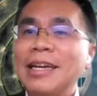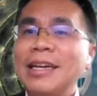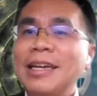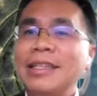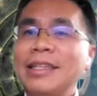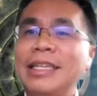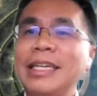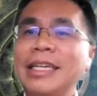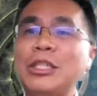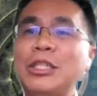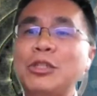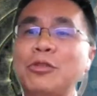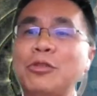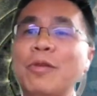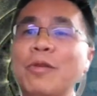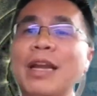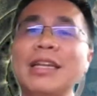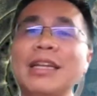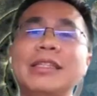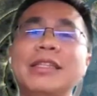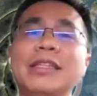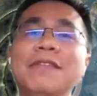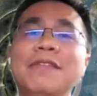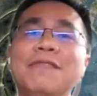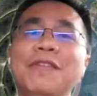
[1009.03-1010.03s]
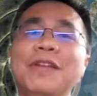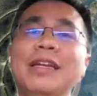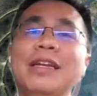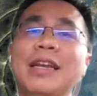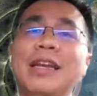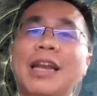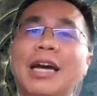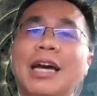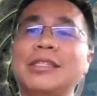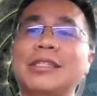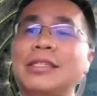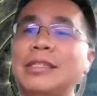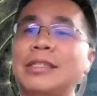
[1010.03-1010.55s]
These relatively
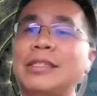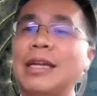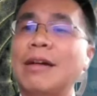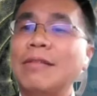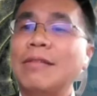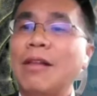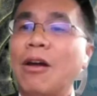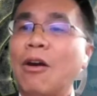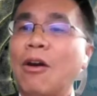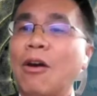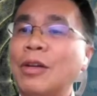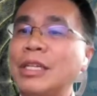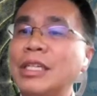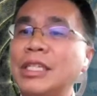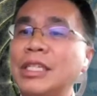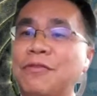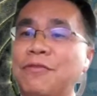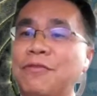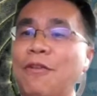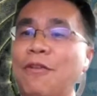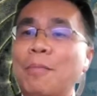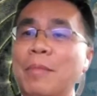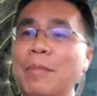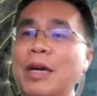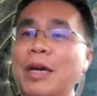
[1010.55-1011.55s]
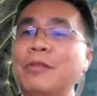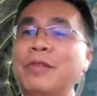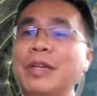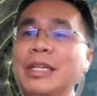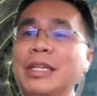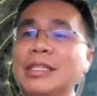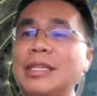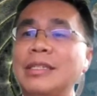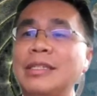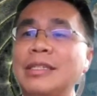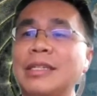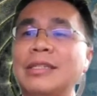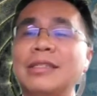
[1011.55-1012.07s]
large sell orders form a
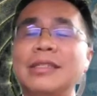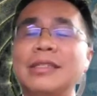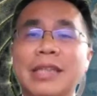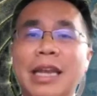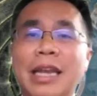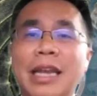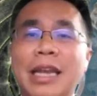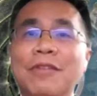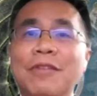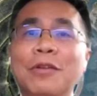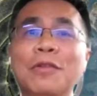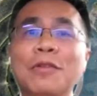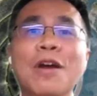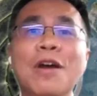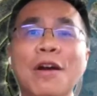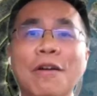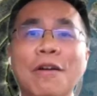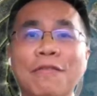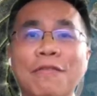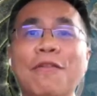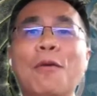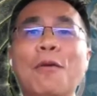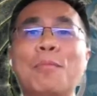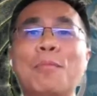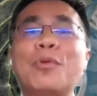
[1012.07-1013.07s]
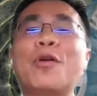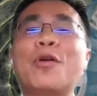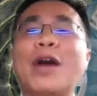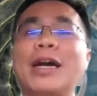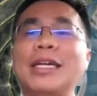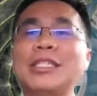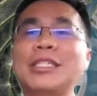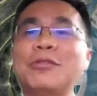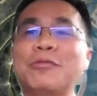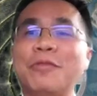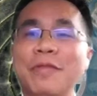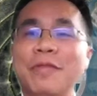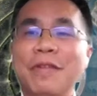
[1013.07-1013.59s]
resistance level for
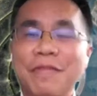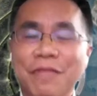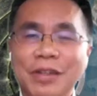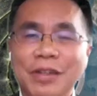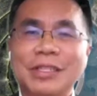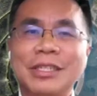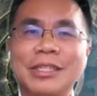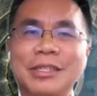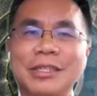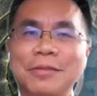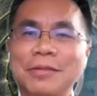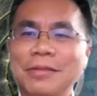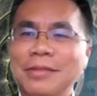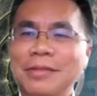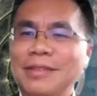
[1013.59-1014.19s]
price reversal.